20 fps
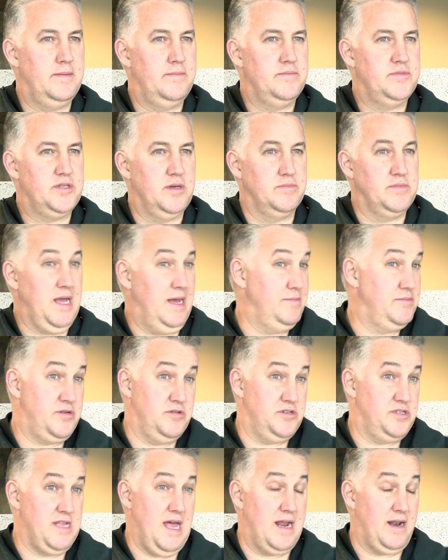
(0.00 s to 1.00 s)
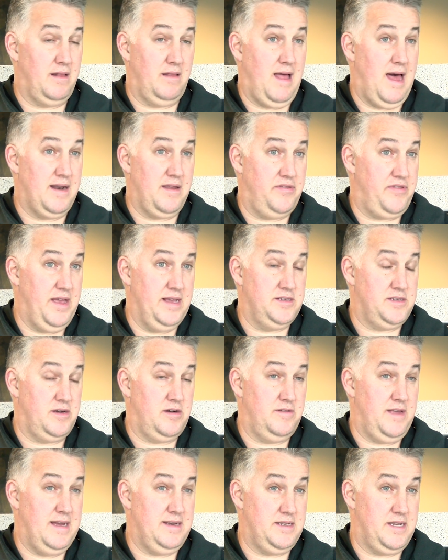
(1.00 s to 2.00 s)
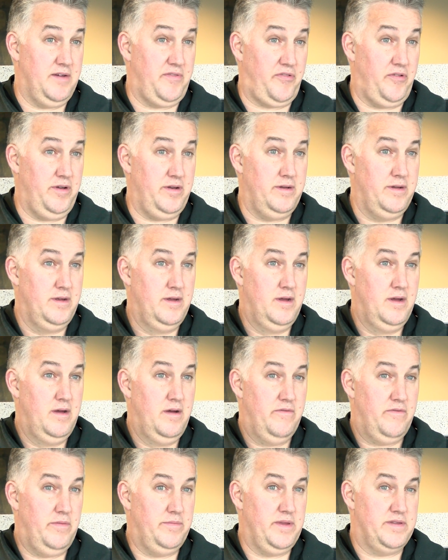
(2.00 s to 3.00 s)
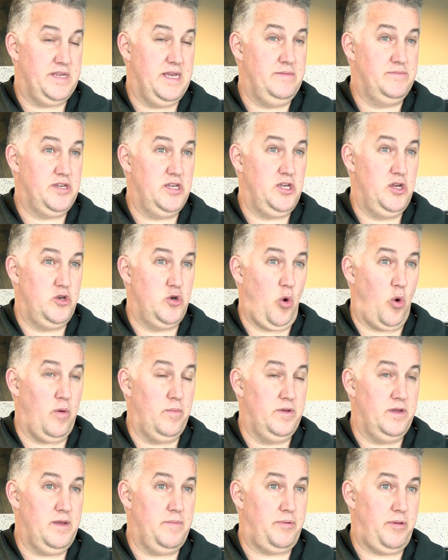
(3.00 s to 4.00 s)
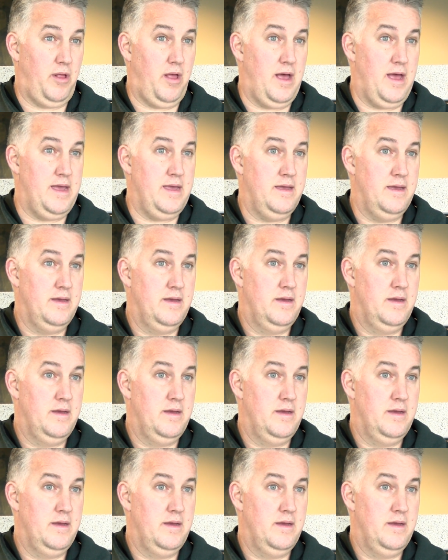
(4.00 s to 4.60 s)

sometimes there's not a lot of things that are that different from the teams that you normally play.